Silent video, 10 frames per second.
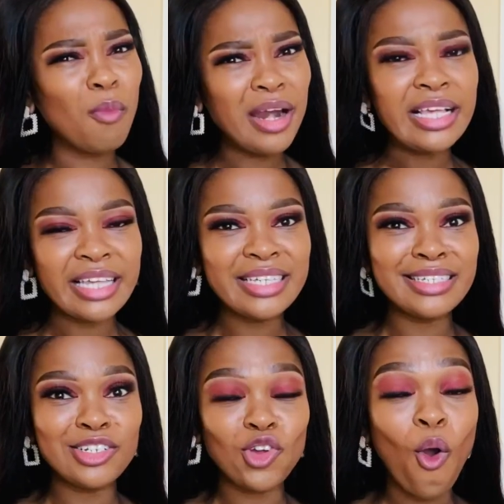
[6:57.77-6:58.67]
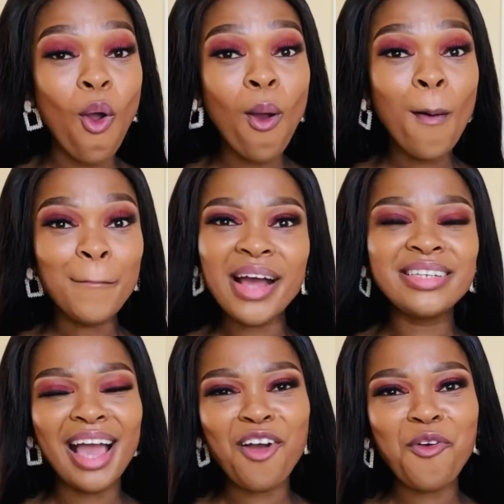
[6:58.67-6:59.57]
Ukubona ezazinto
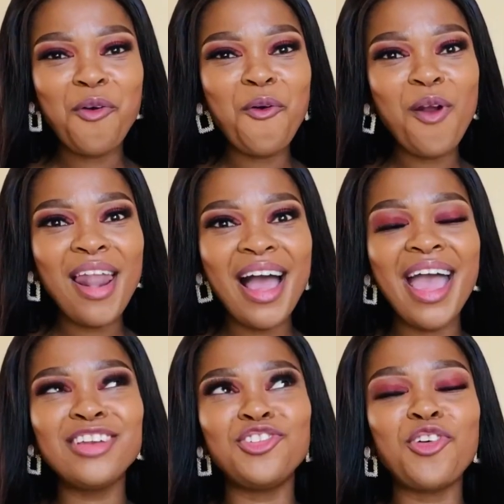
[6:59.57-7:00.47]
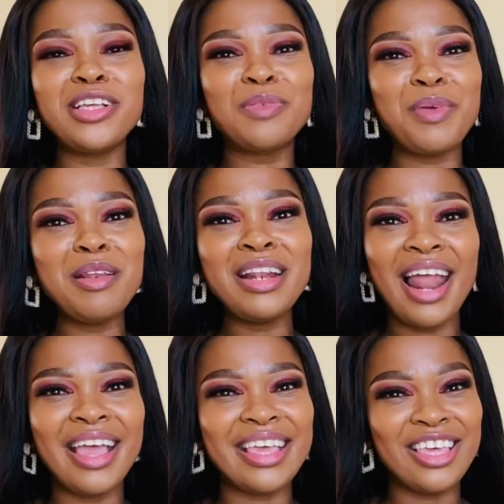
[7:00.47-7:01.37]
Kukhula, and you know, it's been
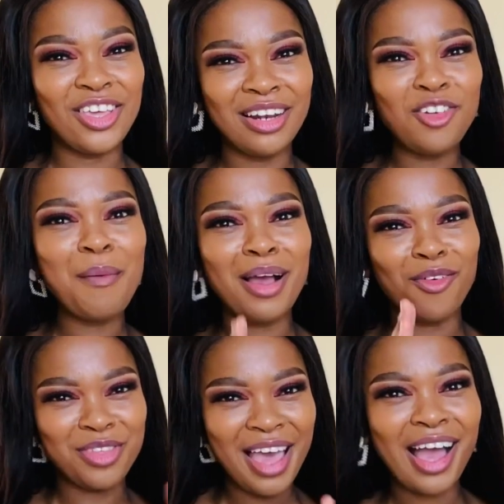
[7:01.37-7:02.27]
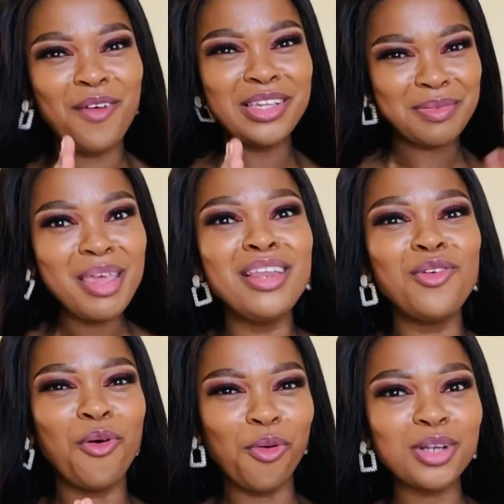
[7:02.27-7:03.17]
like
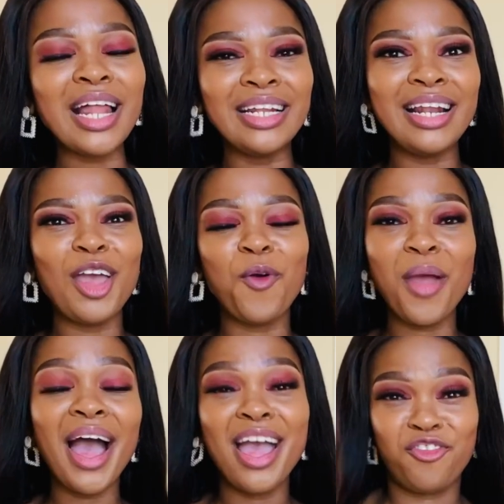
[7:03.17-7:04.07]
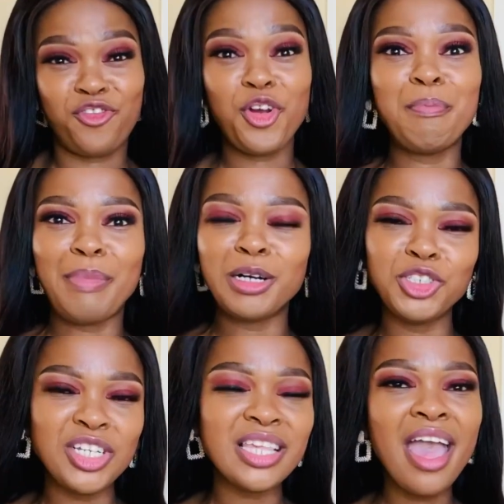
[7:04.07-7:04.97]
where I have firm
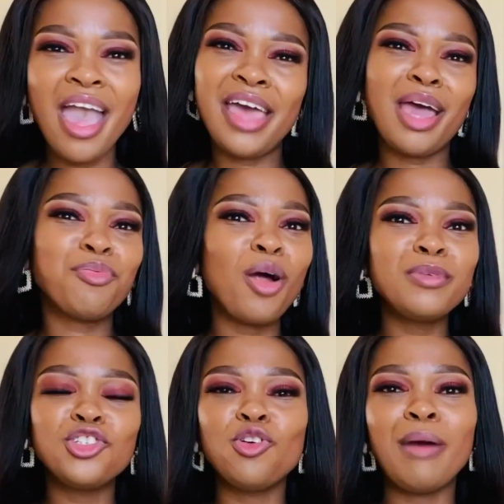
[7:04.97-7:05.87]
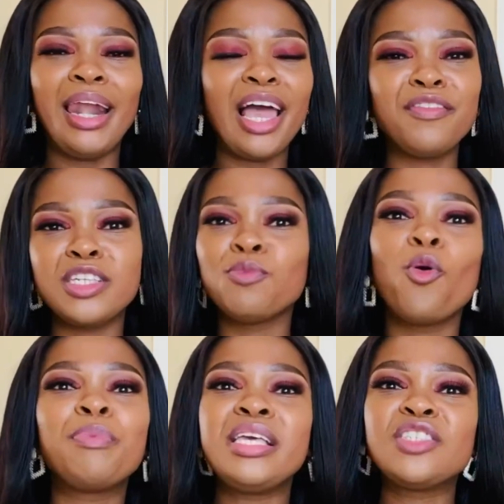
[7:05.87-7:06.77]
boundaries, and I promise you my life is more
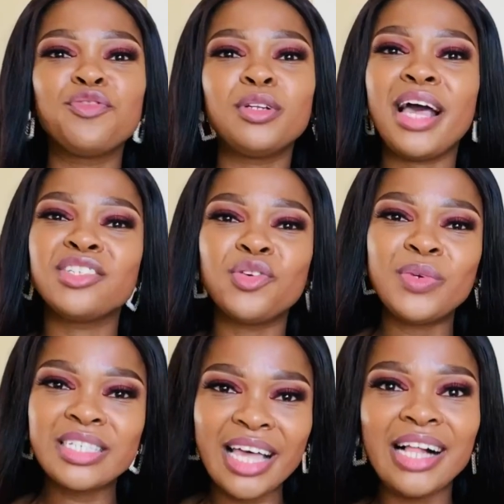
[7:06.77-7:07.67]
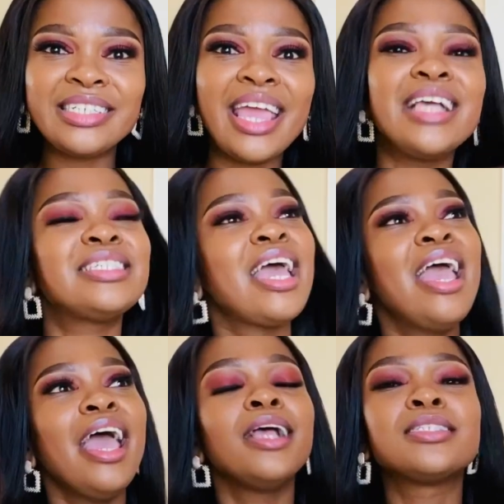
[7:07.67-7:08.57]
peaceful as a result. Hence,
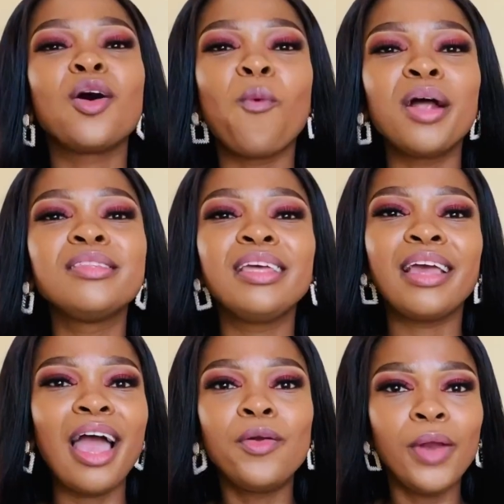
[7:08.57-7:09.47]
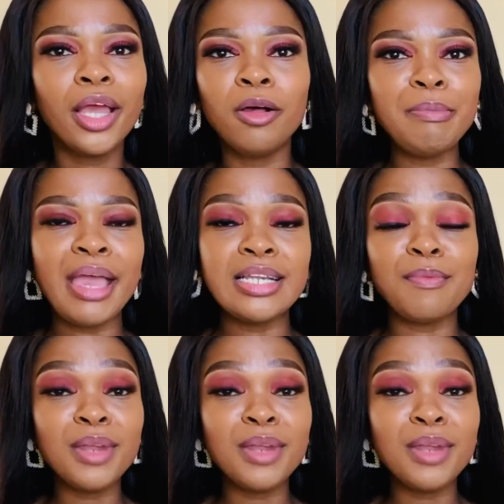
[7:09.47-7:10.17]
it's the one thing I recommend.